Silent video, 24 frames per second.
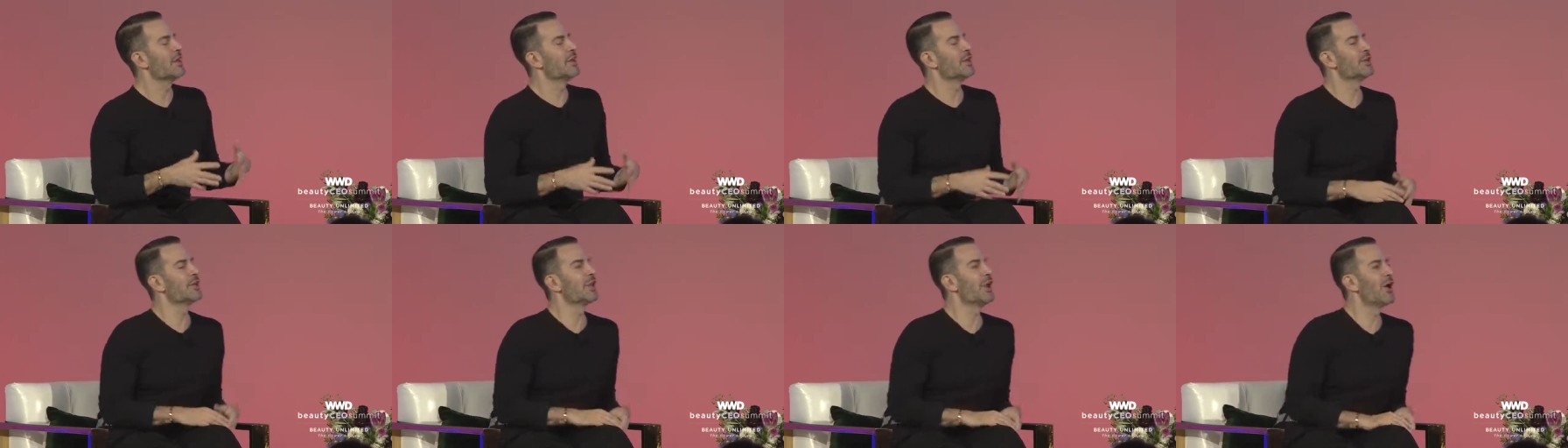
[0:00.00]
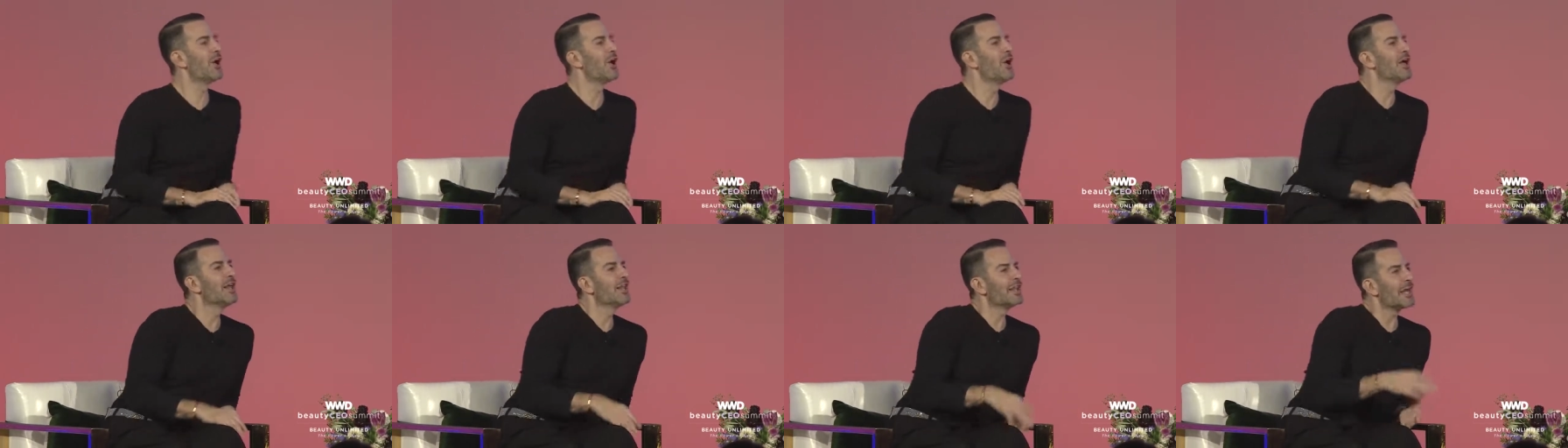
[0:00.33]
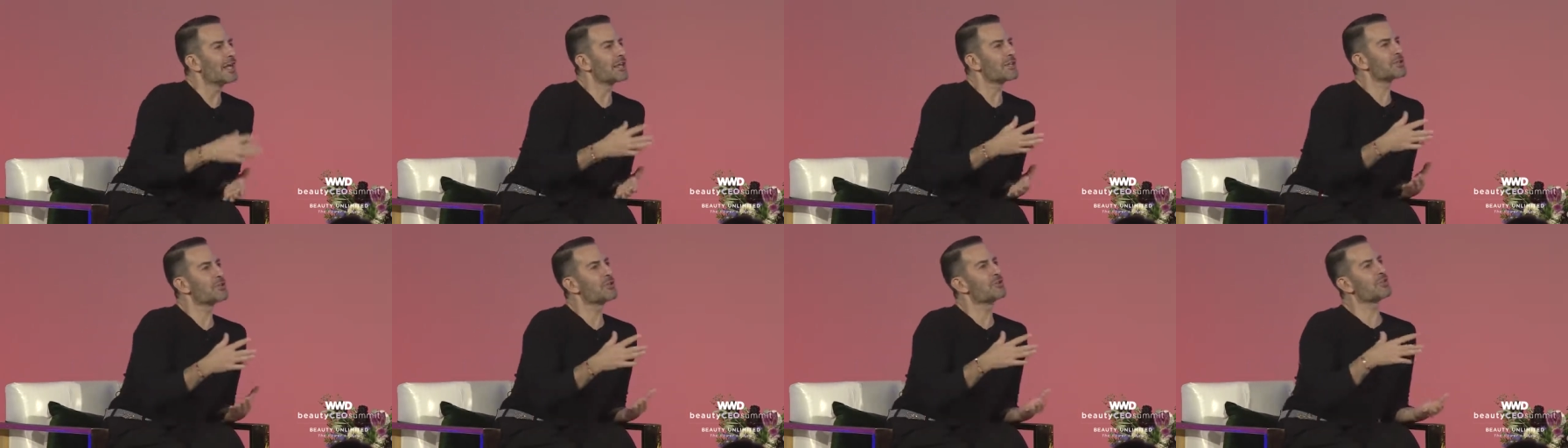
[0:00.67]
You know,
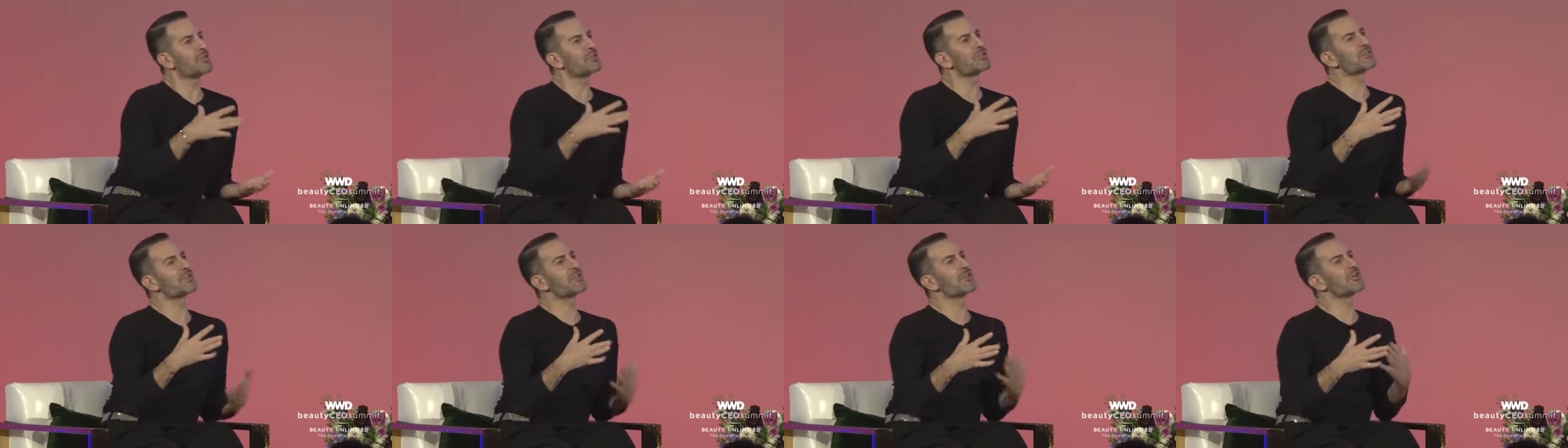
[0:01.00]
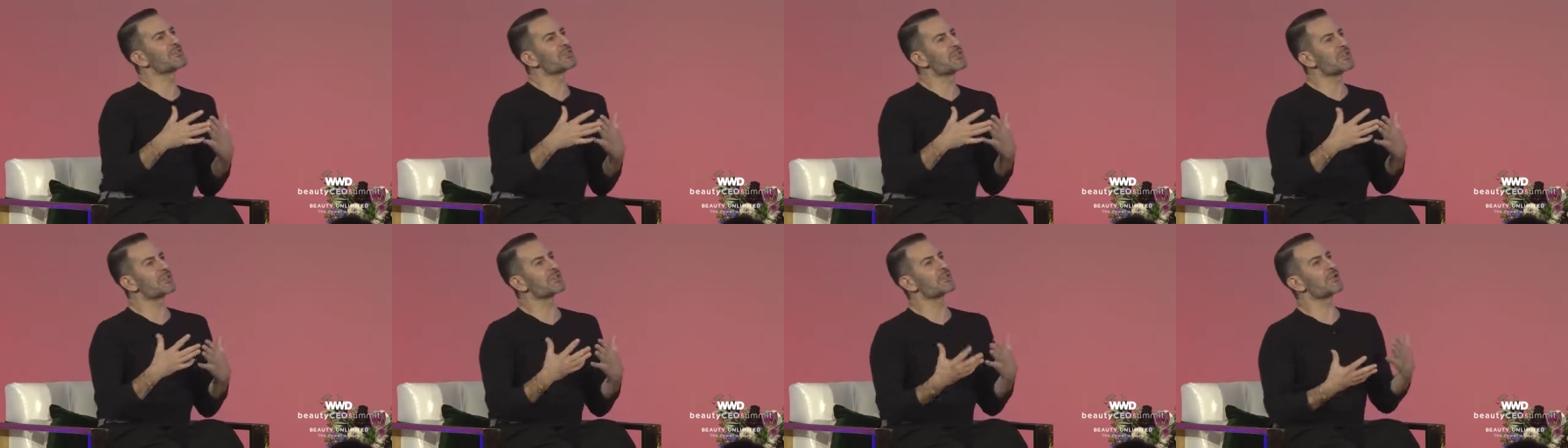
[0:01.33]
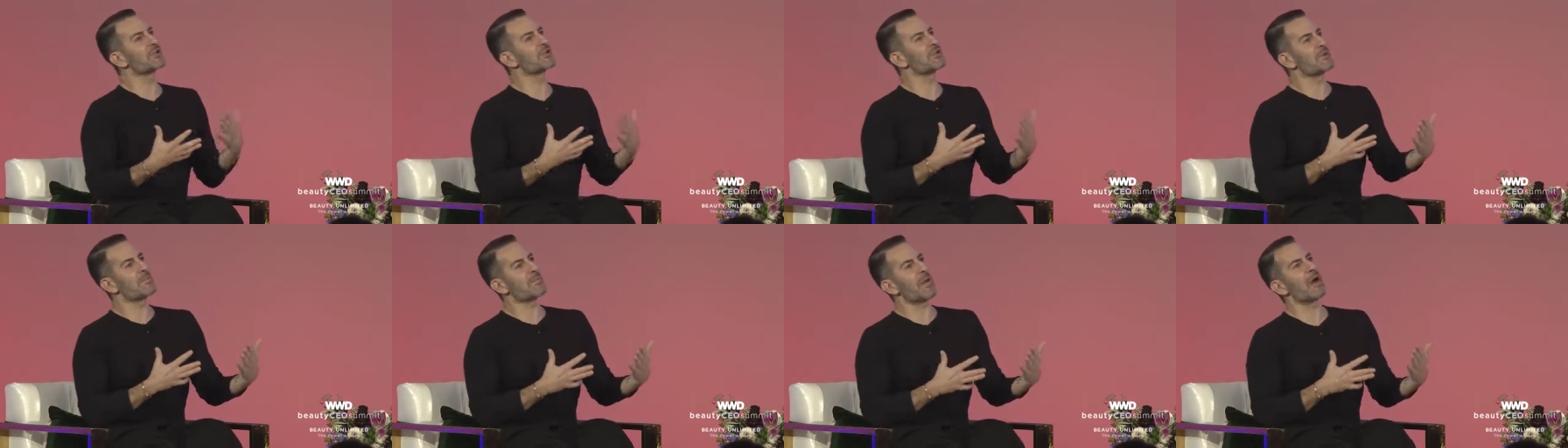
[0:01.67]
like, so there's a
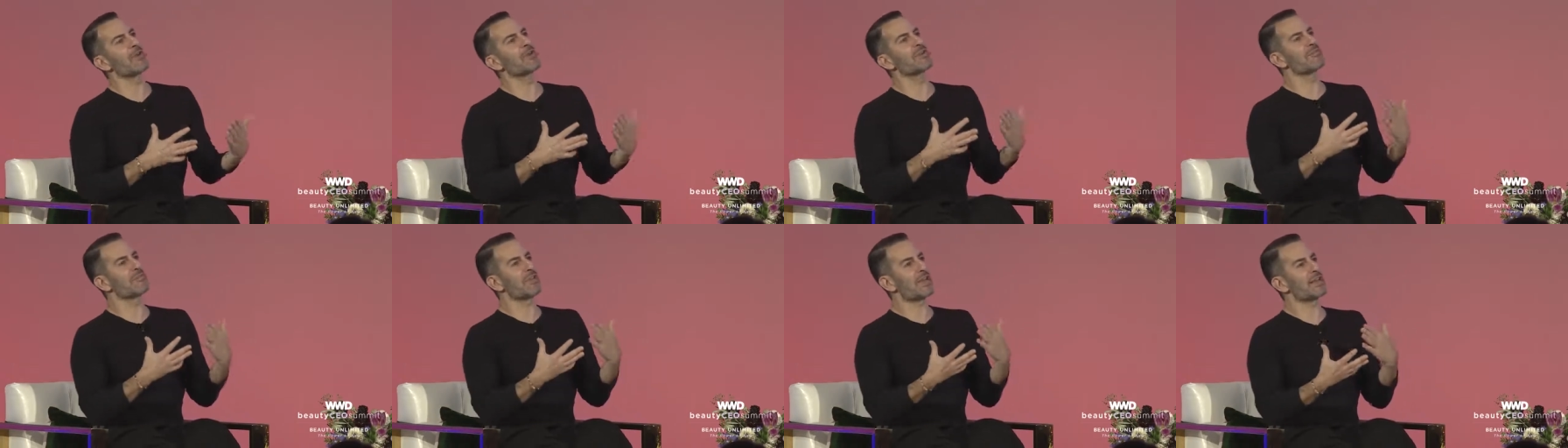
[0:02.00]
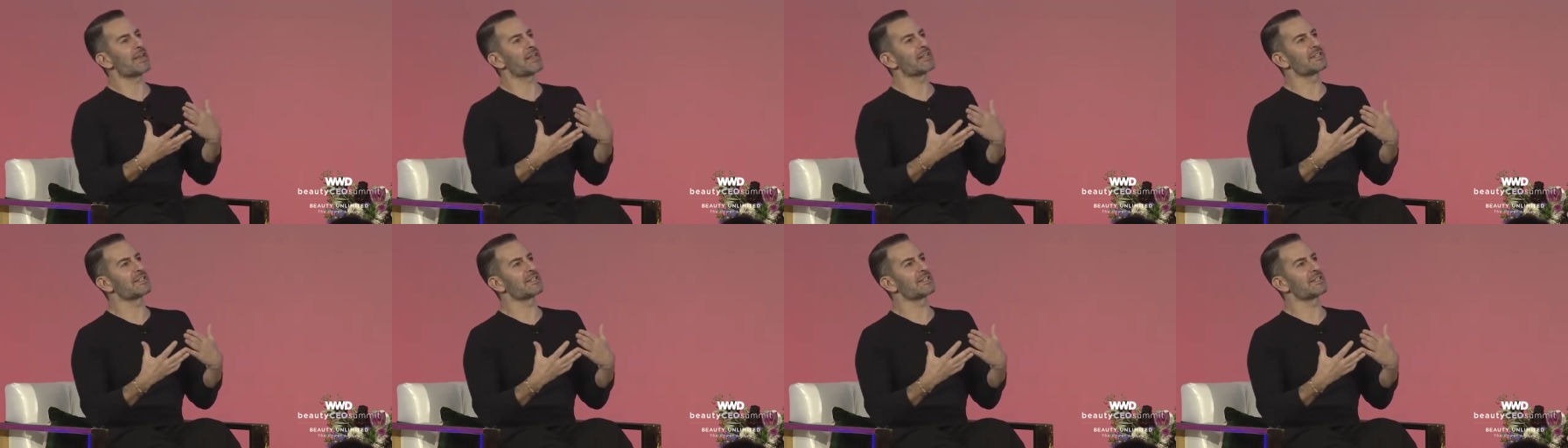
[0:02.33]
certain amount of, like